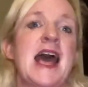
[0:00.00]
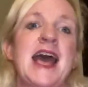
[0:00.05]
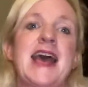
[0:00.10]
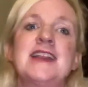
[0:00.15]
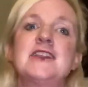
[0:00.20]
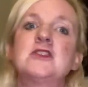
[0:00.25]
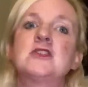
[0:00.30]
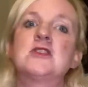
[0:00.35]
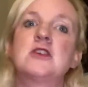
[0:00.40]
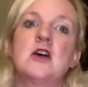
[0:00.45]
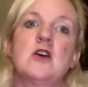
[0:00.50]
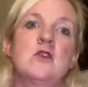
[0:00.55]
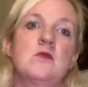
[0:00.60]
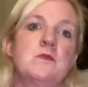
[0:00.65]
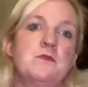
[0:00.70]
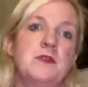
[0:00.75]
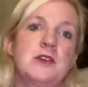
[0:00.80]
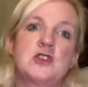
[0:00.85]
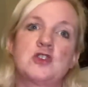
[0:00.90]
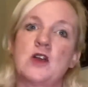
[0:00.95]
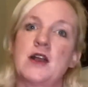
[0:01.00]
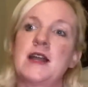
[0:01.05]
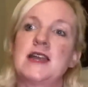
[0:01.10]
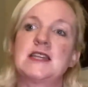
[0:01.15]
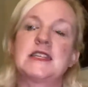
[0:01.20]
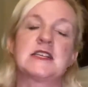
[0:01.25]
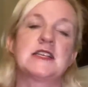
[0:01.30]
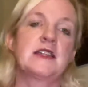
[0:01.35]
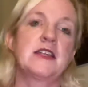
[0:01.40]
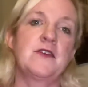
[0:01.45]
And don't be
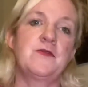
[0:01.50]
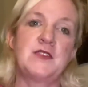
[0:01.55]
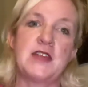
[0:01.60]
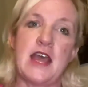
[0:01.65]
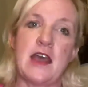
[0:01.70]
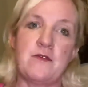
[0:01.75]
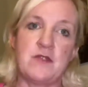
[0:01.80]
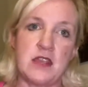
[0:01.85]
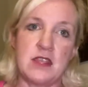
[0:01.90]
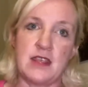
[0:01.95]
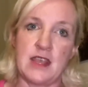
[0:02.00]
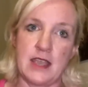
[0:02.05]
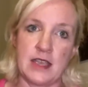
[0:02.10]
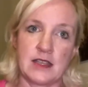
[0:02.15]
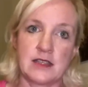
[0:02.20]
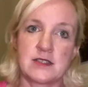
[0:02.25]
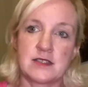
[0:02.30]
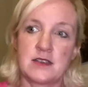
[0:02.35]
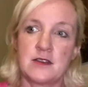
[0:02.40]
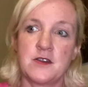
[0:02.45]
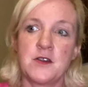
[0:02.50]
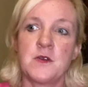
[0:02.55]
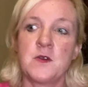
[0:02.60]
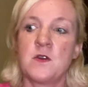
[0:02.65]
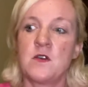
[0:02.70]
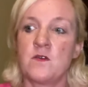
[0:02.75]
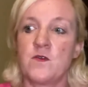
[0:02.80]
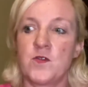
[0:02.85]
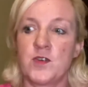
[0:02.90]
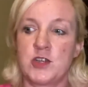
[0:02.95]
trying to lift heavy things,
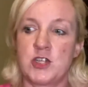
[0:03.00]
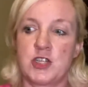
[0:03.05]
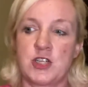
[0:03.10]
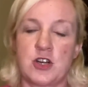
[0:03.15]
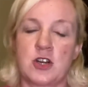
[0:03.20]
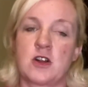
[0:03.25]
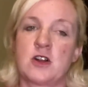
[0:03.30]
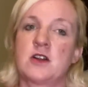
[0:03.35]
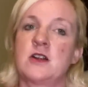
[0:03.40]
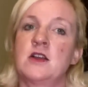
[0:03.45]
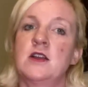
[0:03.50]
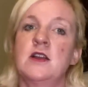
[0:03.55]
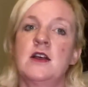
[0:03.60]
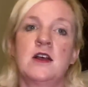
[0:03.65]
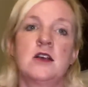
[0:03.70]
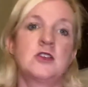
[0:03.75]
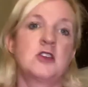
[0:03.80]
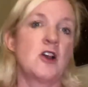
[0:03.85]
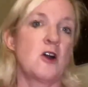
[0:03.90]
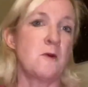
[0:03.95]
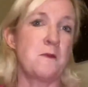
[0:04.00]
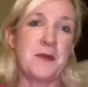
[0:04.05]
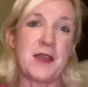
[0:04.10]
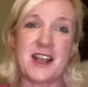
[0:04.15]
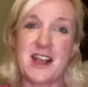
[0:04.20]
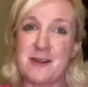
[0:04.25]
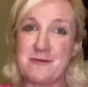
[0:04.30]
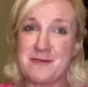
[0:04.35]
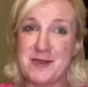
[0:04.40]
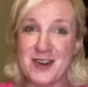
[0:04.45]
for sure. Don't
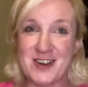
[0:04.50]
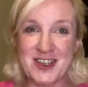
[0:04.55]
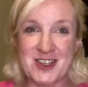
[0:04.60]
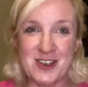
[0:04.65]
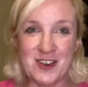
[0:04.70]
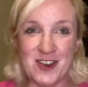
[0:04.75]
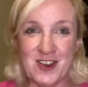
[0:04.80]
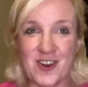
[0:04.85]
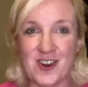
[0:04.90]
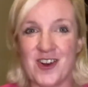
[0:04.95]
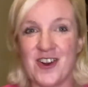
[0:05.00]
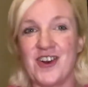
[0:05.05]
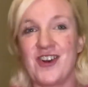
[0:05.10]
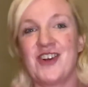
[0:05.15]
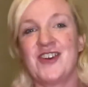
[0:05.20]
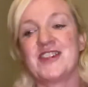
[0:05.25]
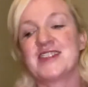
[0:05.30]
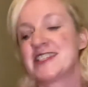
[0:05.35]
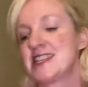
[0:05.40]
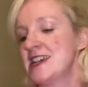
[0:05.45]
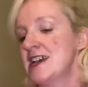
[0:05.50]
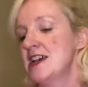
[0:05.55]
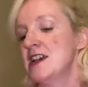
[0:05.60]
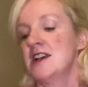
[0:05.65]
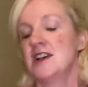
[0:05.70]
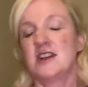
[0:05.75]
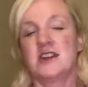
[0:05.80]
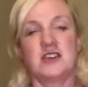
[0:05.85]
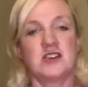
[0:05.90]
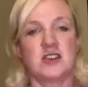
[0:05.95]
pick up your 2-year-old.
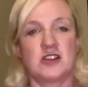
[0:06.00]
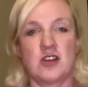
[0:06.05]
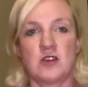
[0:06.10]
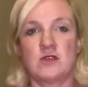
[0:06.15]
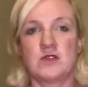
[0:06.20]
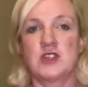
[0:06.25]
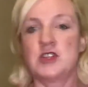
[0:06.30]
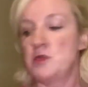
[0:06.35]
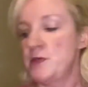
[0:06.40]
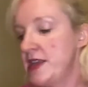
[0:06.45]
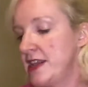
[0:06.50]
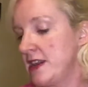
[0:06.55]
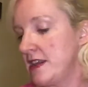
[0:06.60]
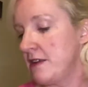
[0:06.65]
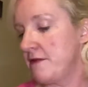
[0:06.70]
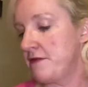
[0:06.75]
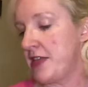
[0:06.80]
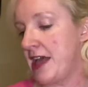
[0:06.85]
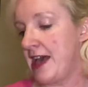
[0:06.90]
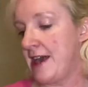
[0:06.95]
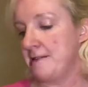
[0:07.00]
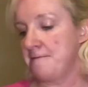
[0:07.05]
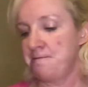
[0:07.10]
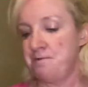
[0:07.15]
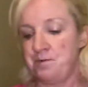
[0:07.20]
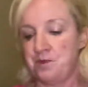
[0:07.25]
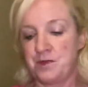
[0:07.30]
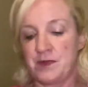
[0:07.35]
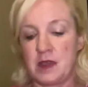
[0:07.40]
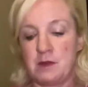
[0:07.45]
Don't do any of that.
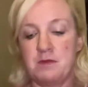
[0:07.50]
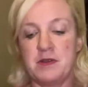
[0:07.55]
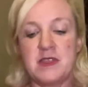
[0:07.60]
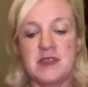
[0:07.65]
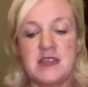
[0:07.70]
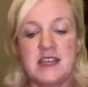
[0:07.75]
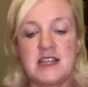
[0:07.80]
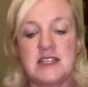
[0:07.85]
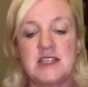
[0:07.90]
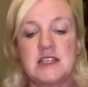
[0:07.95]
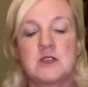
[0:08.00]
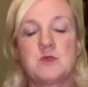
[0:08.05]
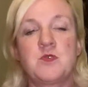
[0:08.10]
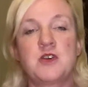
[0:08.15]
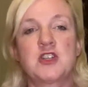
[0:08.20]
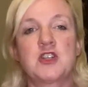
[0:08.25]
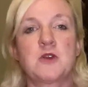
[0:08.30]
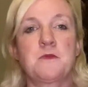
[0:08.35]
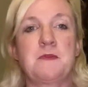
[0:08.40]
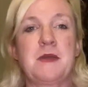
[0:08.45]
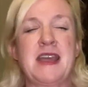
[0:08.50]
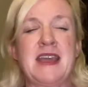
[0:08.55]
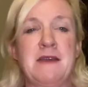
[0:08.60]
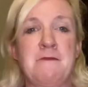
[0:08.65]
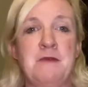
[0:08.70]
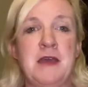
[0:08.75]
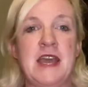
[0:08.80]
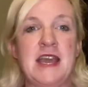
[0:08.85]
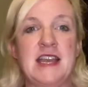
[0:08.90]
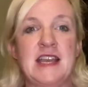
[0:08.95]
But this is what your
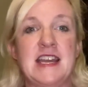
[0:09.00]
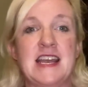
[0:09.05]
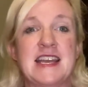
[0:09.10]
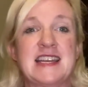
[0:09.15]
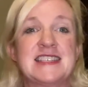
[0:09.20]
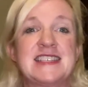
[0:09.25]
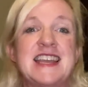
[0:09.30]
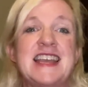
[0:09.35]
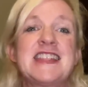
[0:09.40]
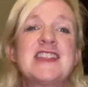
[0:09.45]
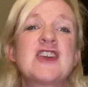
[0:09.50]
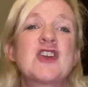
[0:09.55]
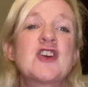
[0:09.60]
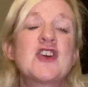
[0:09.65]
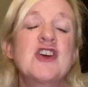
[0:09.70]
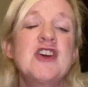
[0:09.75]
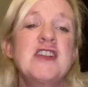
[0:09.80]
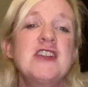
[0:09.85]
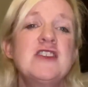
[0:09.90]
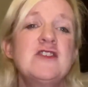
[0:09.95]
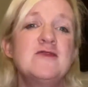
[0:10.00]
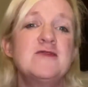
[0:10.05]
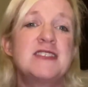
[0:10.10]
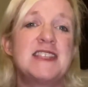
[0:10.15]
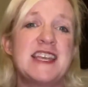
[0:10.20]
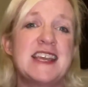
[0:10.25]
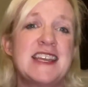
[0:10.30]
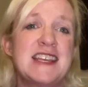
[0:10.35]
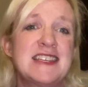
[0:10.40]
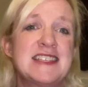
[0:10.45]
pain is. And the good news
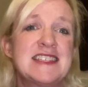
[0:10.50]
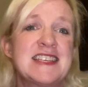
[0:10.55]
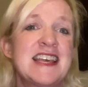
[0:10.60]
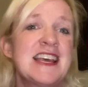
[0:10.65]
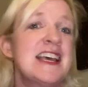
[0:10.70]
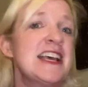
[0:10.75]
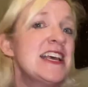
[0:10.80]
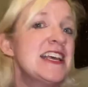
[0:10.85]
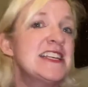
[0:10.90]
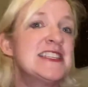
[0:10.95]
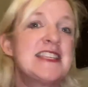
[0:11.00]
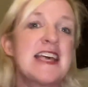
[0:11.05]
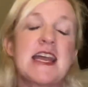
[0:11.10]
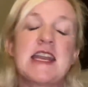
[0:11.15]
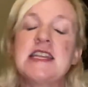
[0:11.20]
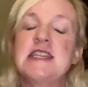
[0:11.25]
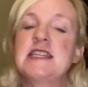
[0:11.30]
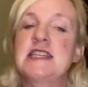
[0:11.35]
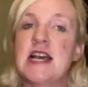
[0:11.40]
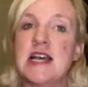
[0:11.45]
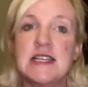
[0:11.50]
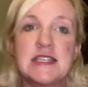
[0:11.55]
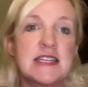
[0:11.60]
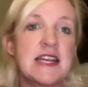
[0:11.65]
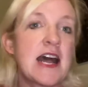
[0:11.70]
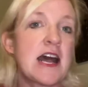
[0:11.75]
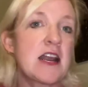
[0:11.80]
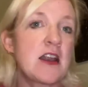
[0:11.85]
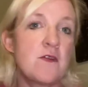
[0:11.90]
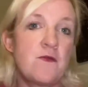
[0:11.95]
is that it does
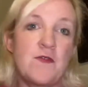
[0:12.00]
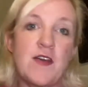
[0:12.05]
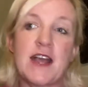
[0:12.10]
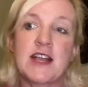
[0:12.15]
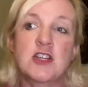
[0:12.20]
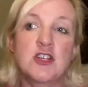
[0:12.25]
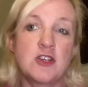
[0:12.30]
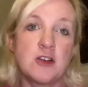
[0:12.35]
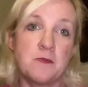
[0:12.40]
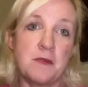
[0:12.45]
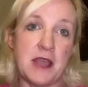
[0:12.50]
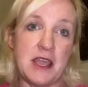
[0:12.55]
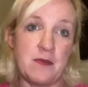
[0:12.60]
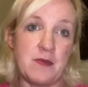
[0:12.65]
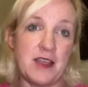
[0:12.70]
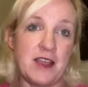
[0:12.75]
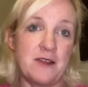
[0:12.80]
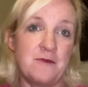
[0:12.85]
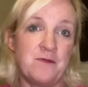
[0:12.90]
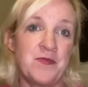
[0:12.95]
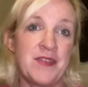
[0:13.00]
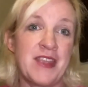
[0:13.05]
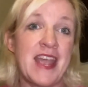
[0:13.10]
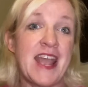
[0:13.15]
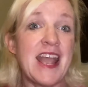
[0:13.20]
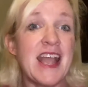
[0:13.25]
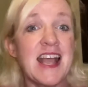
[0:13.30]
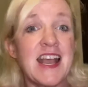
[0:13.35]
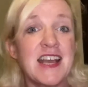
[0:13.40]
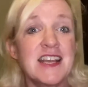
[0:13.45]
not affect your baby.
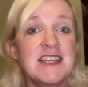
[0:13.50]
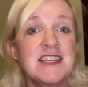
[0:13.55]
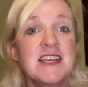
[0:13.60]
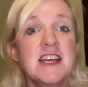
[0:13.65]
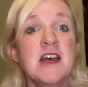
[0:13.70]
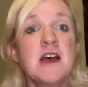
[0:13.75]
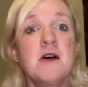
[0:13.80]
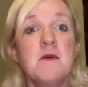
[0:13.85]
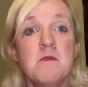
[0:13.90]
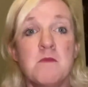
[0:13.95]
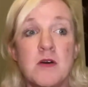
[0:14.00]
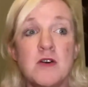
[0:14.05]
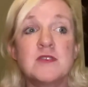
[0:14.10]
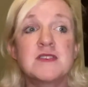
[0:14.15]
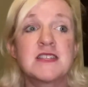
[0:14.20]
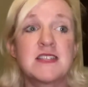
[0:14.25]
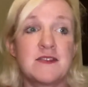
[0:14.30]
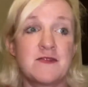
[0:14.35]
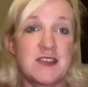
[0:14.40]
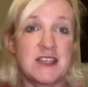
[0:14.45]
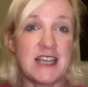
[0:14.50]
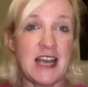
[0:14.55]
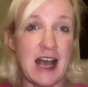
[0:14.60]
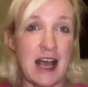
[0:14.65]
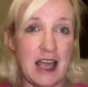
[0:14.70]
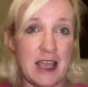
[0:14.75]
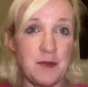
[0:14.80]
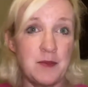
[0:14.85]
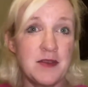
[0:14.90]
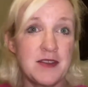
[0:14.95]
And most of the
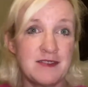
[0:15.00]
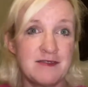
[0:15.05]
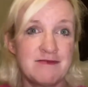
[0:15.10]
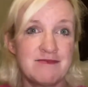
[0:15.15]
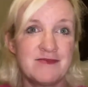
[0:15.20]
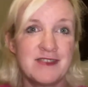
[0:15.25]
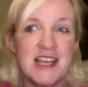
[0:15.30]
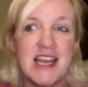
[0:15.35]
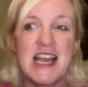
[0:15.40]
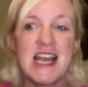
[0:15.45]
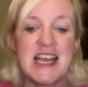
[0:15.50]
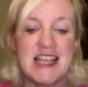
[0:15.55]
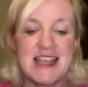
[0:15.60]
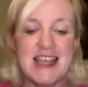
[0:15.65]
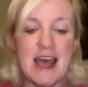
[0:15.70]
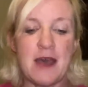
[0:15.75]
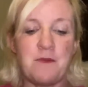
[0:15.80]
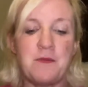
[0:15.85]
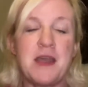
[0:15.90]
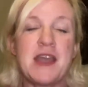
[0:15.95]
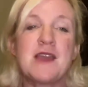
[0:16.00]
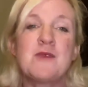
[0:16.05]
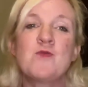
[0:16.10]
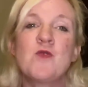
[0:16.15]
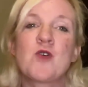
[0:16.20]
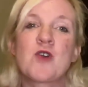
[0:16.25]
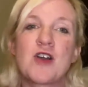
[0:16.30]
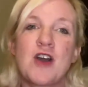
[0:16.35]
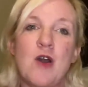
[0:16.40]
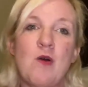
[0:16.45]
time, that pain
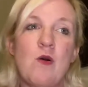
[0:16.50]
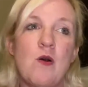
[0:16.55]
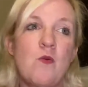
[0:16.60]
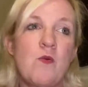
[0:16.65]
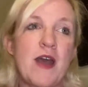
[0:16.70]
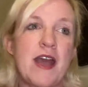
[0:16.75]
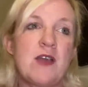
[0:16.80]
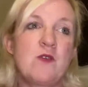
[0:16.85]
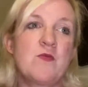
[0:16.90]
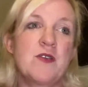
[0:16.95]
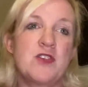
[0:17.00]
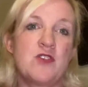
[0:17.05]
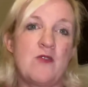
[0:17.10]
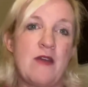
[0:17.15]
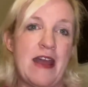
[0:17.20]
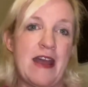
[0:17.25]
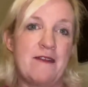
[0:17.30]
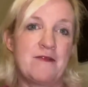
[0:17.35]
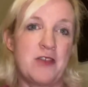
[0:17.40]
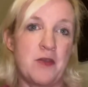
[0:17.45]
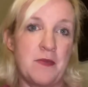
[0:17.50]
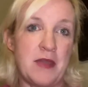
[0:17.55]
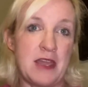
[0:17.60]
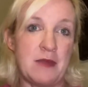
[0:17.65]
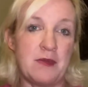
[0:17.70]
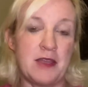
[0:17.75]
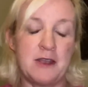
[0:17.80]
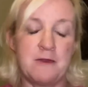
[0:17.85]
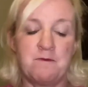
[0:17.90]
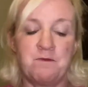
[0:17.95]
will go away when you have the
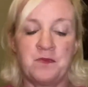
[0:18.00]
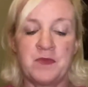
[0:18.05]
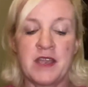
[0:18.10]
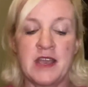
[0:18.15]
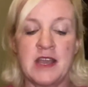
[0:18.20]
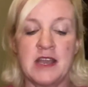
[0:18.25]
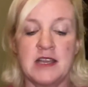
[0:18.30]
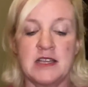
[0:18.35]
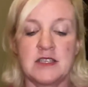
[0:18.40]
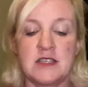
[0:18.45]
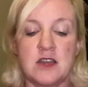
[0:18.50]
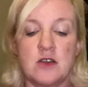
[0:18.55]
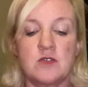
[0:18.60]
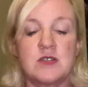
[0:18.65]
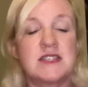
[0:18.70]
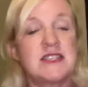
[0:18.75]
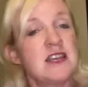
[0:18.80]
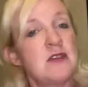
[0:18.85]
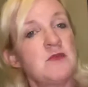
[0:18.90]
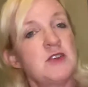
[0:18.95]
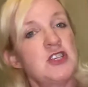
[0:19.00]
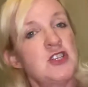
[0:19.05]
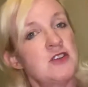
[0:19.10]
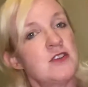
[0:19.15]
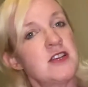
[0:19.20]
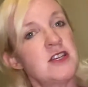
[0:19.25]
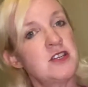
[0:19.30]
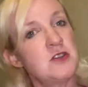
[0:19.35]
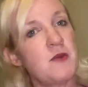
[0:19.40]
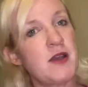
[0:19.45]
baby. So see what you
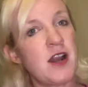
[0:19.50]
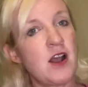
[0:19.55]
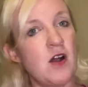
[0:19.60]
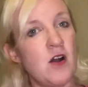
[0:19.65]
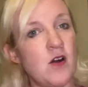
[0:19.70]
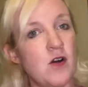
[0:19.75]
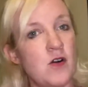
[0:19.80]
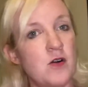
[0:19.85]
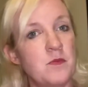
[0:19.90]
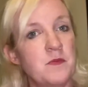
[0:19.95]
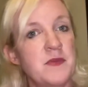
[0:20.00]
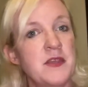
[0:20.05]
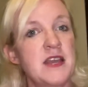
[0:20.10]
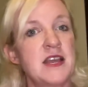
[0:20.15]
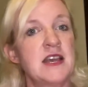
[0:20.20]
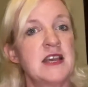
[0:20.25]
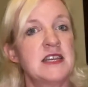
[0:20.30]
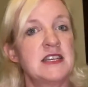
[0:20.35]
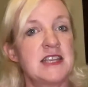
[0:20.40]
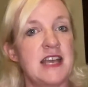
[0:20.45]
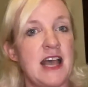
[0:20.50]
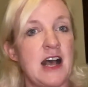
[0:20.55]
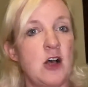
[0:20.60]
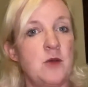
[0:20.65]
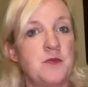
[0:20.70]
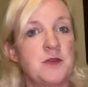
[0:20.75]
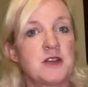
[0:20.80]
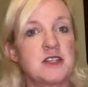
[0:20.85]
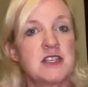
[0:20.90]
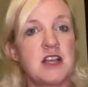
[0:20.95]
can do at home to
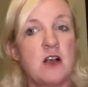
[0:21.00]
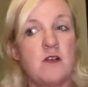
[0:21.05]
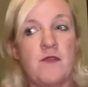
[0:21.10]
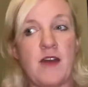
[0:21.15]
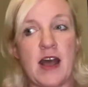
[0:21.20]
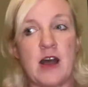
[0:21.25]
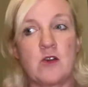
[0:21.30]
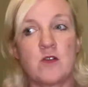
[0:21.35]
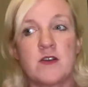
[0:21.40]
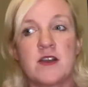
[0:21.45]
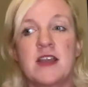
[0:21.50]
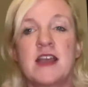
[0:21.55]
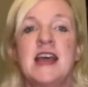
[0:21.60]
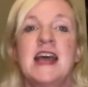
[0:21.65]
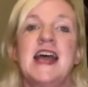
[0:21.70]
help yourself out.